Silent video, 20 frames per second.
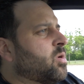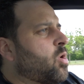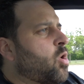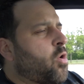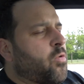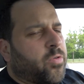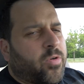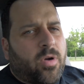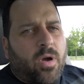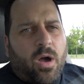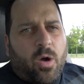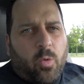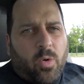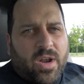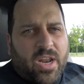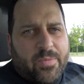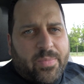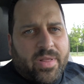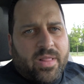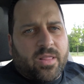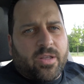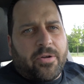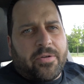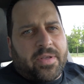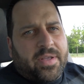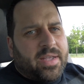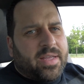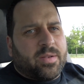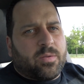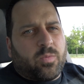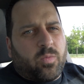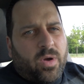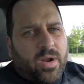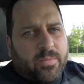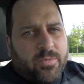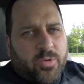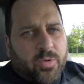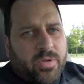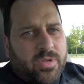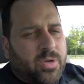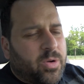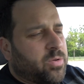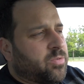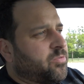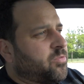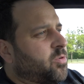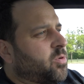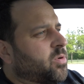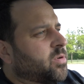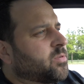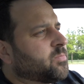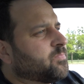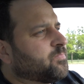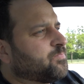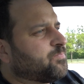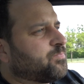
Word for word: overall what I've been learning and what I'm doing going forward.